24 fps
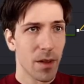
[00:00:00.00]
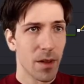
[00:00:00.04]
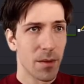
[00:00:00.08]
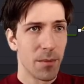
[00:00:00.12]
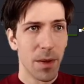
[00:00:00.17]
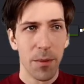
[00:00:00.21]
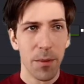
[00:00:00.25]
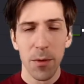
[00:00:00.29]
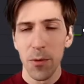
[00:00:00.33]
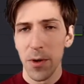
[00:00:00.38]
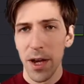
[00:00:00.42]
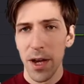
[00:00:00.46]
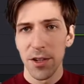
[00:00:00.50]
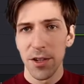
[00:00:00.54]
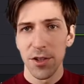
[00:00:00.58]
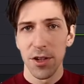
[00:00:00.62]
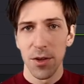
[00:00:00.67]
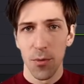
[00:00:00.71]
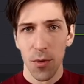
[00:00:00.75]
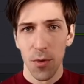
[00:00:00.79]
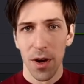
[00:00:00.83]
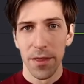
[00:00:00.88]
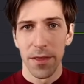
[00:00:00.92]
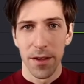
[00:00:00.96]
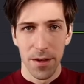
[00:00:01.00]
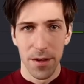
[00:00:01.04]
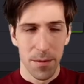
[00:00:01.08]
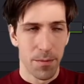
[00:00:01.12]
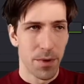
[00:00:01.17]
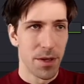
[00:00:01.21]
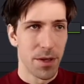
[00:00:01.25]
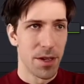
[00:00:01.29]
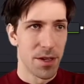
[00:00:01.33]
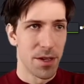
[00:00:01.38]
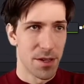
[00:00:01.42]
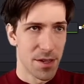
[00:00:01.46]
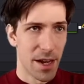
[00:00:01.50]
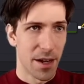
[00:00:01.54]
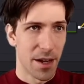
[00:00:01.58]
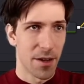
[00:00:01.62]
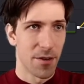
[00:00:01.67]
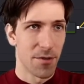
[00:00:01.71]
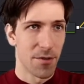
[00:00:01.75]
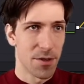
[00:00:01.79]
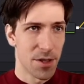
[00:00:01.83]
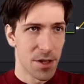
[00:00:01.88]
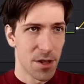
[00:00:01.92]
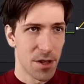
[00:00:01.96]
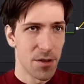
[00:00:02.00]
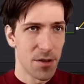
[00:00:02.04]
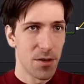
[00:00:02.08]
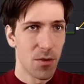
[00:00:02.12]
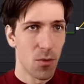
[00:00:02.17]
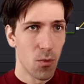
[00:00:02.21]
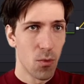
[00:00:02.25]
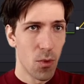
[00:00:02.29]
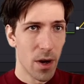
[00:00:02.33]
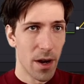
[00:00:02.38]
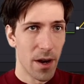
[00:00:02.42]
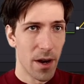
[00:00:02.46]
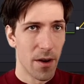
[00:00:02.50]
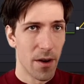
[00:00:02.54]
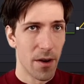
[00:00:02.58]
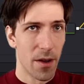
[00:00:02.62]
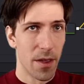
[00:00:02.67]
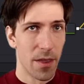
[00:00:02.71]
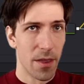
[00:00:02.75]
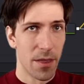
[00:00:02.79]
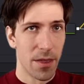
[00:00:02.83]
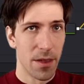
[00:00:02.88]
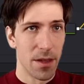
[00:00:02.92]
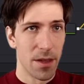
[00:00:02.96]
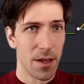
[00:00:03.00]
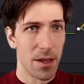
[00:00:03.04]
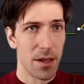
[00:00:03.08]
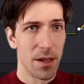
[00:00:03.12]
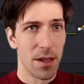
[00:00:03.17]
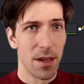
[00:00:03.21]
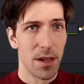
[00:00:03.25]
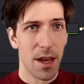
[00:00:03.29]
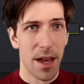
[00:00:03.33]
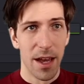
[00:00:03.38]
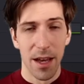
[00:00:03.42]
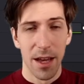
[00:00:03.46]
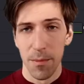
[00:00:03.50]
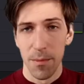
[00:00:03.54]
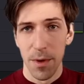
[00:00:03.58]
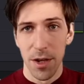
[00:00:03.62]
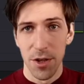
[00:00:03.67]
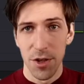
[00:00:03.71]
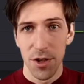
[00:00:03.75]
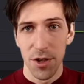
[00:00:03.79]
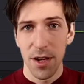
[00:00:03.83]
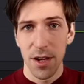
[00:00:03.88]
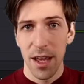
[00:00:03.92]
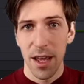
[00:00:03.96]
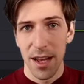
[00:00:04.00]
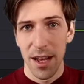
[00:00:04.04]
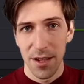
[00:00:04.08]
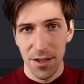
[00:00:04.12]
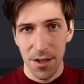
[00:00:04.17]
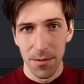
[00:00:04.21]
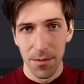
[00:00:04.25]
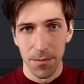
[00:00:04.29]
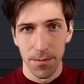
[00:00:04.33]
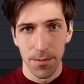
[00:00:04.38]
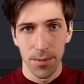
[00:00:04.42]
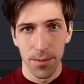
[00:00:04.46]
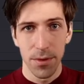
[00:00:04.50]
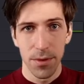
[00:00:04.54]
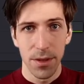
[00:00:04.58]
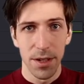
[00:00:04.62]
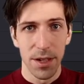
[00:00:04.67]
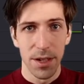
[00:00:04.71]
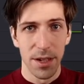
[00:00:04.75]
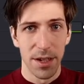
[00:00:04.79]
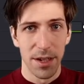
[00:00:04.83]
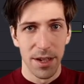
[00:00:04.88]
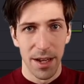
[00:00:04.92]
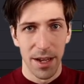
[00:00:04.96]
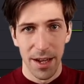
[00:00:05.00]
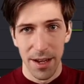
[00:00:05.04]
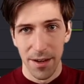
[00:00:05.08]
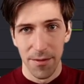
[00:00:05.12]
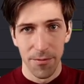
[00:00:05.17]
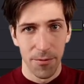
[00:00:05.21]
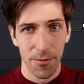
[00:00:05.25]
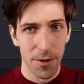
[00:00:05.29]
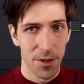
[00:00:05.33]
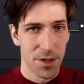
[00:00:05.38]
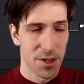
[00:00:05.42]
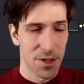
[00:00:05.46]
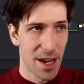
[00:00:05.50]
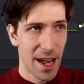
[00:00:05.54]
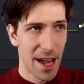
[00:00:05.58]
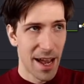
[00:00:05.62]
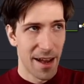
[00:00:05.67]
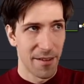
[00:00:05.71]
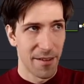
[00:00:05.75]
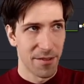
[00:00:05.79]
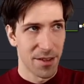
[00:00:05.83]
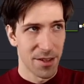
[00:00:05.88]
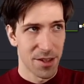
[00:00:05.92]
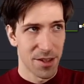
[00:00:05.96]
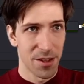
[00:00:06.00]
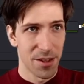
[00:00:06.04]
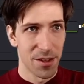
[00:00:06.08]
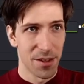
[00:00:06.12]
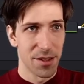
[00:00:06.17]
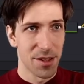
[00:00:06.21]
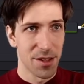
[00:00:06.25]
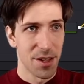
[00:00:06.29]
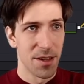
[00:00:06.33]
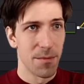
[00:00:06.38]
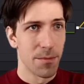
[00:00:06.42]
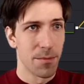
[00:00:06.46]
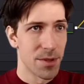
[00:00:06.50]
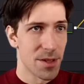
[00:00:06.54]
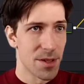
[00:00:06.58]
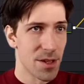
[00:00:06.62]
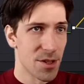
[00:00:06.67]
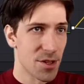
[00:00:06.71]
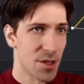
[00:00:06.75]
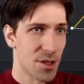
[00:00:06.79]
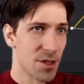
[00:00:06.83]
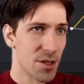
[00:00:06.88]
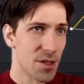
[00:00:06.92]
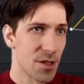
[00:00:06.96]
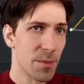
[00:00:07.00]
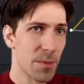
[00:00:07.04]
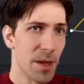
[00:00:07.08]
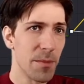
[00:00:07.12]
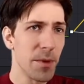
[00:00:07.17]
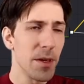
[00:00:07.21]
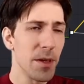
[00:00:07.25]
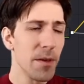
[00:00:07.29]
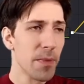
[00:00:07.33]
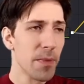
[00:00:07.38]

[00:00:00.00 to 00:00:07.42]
Maybe we actually want there to be a second or so where the animation has completed and we just have the stars in position. So maybe